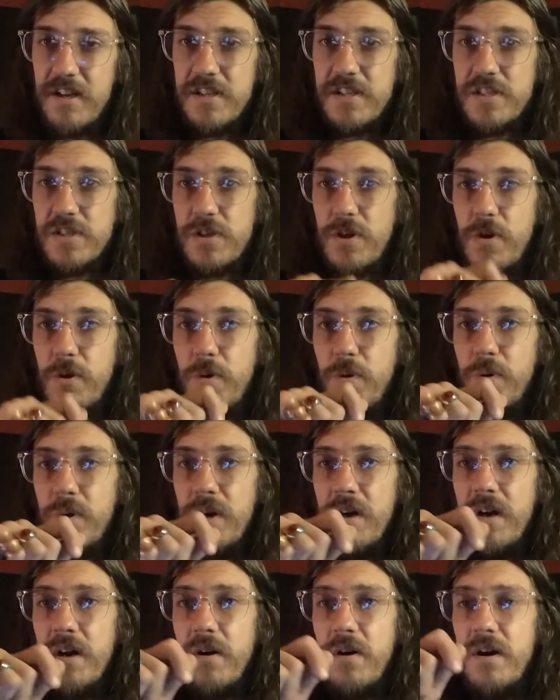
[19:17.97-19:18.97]
So
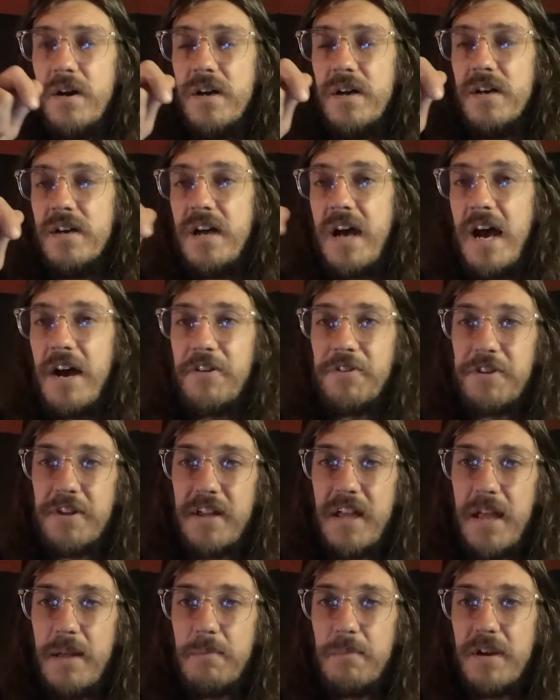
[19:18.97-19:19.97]
how the
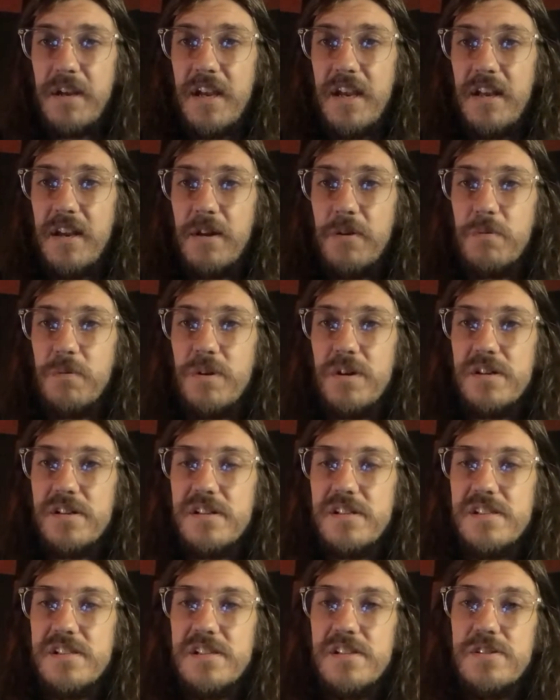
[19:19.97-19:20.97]
game mechanic
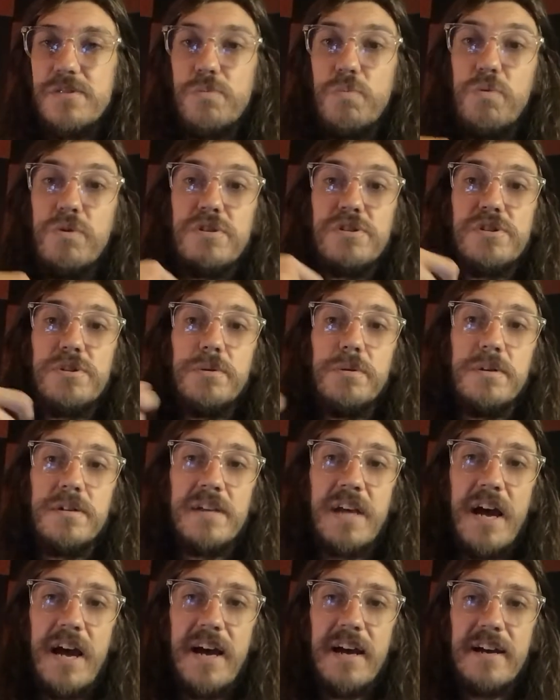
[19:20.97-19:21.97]
works is once you
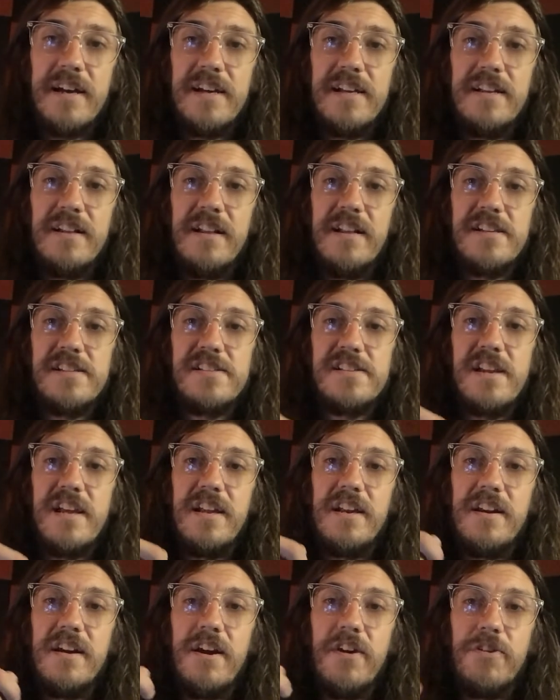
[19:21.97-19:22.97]
attack, unless
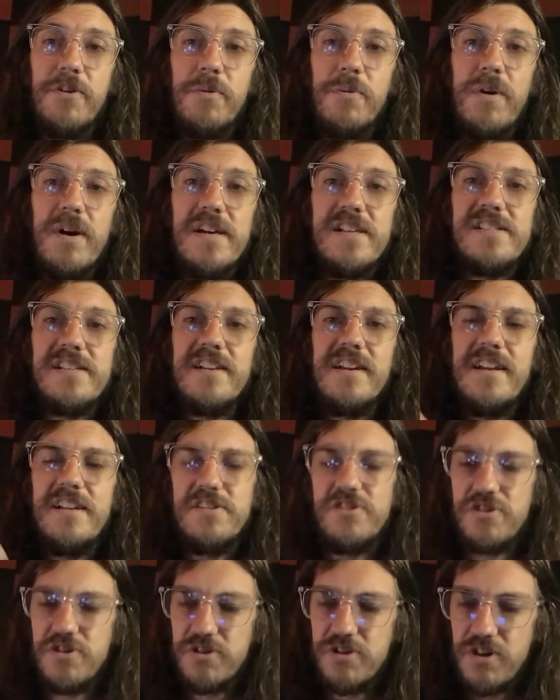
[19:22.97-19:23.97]
stated otherwise, it
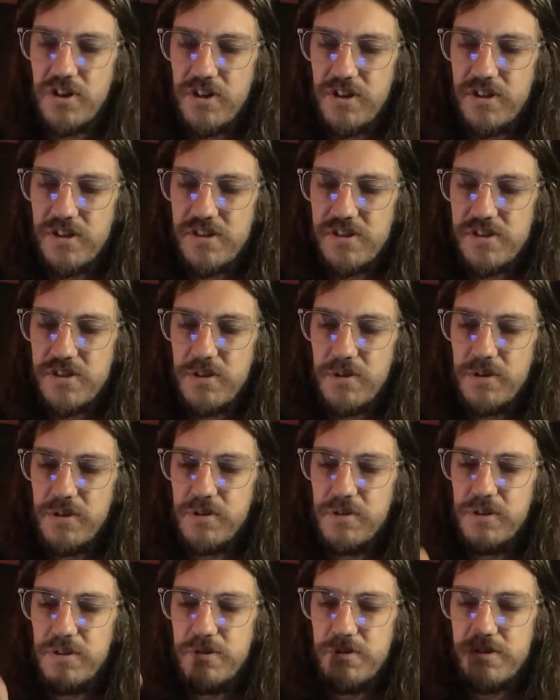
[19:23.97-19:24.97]
ends your turn. So
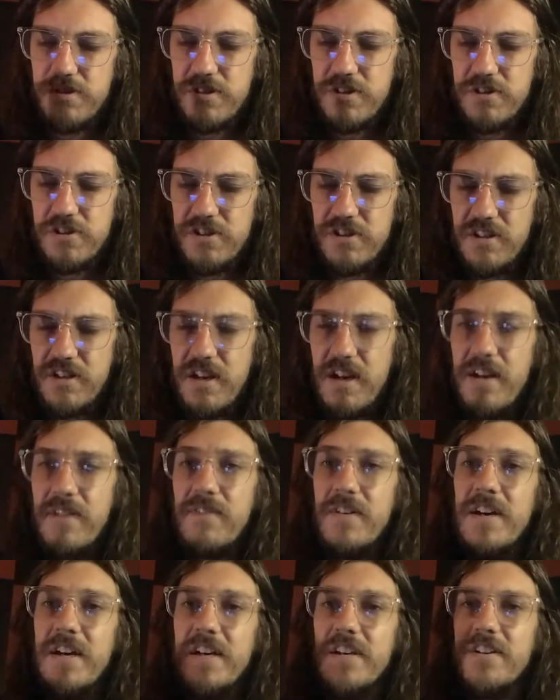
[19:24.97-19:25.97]
you'll use Search and
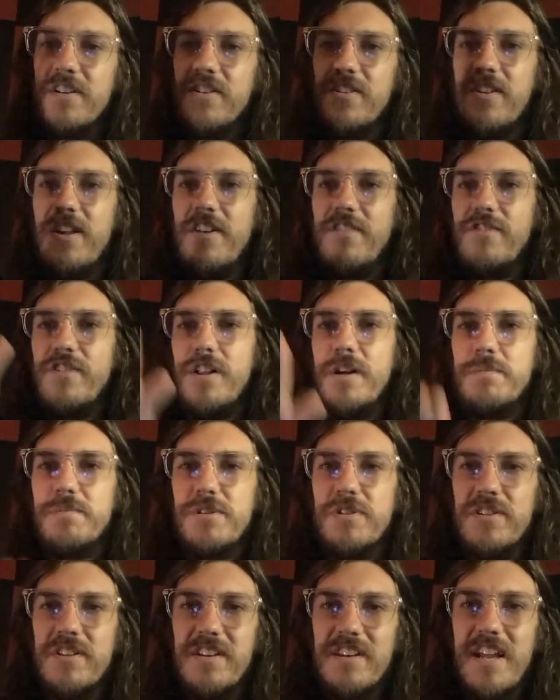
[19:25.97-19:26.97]
Dive, you'll level up
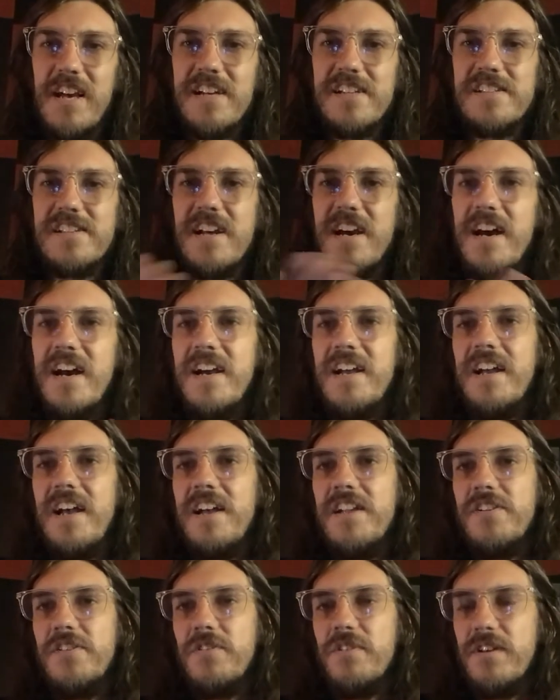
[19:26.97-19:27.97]
to the next guy,
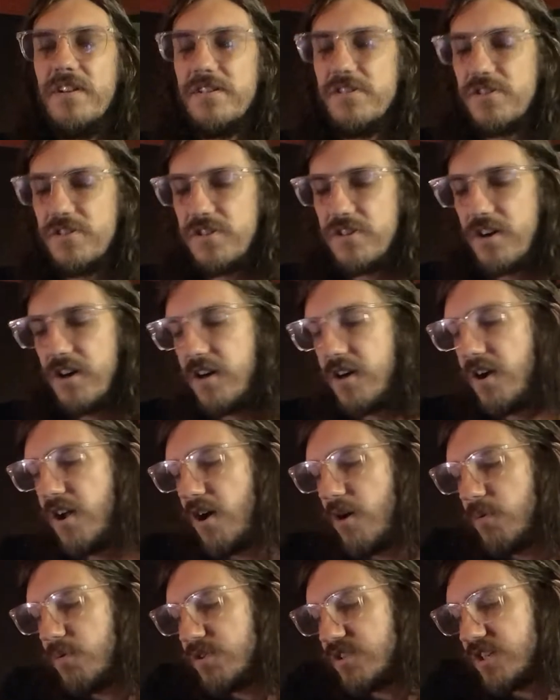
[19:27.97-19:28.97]
and you'll end your turn,
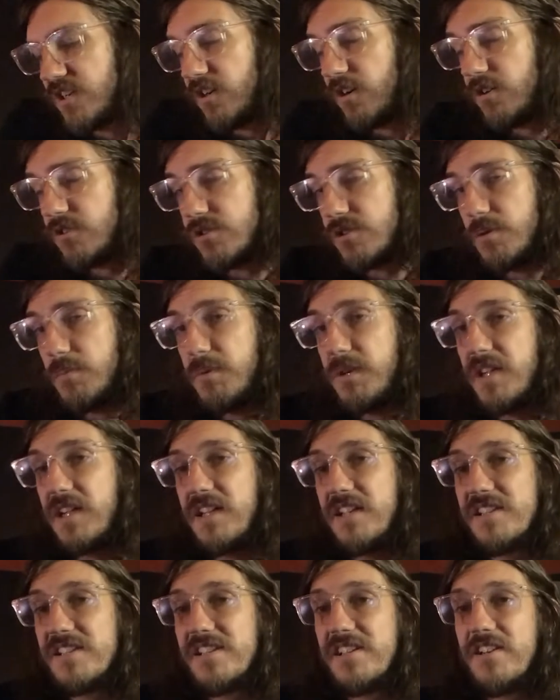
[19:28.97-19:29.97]
which could also be
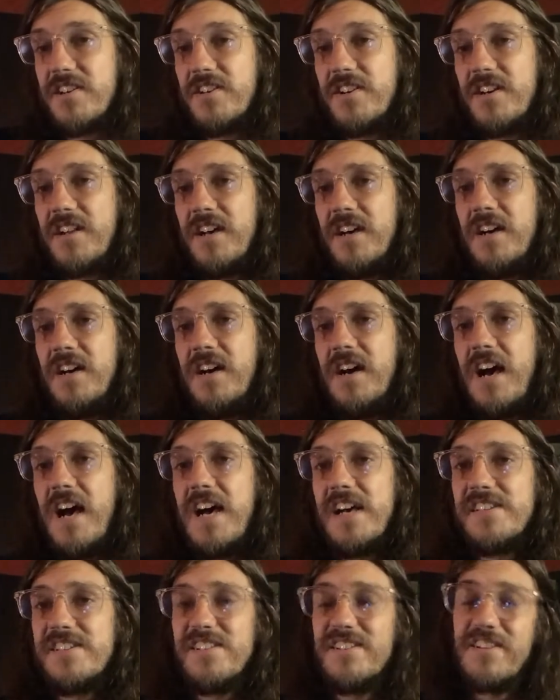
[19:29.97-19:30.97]
considered
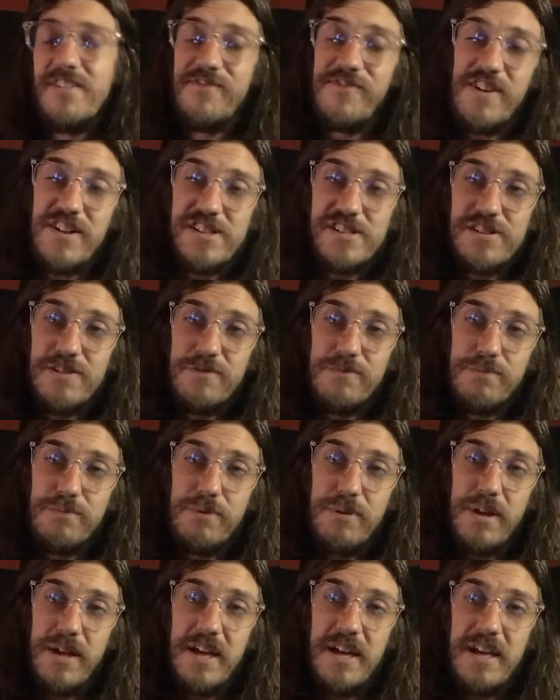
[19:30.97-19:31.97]
as a defensive
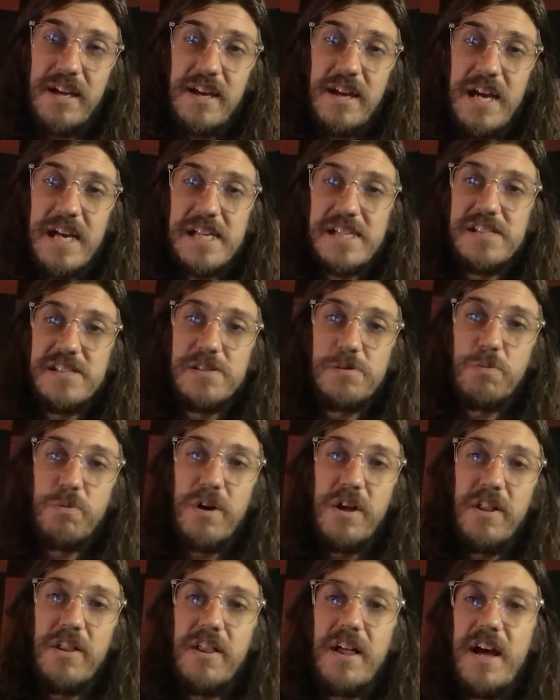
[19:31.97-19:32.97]
play as
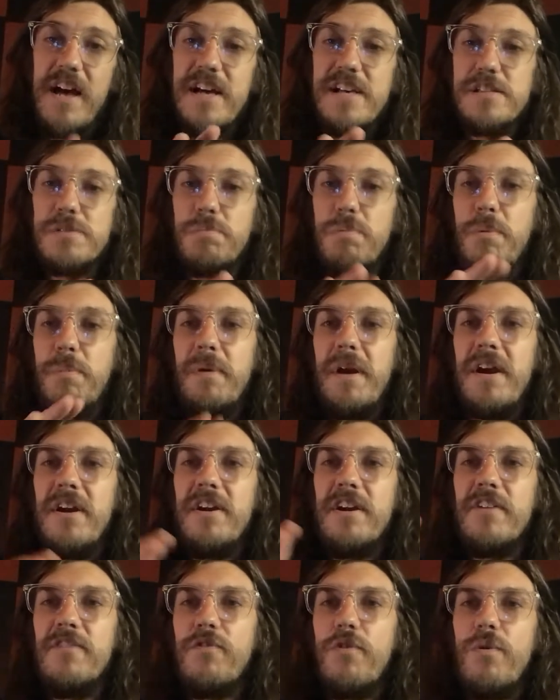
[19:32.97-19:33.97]
well as
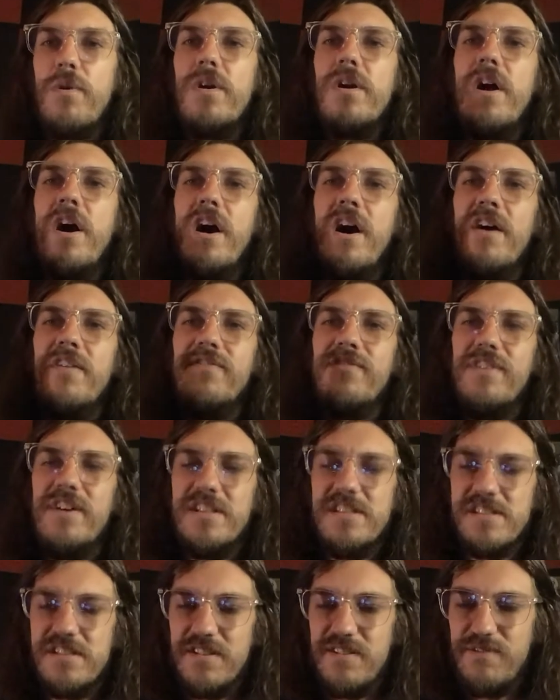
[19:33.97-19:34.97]
preparing for
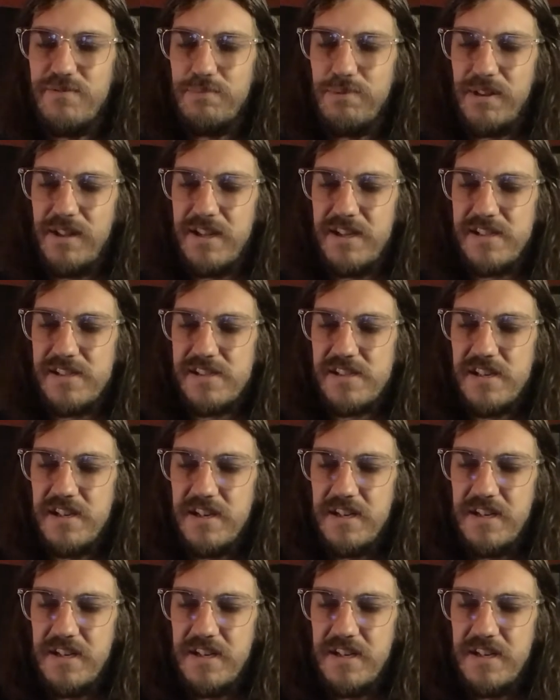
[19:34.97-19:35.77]
offensive plays.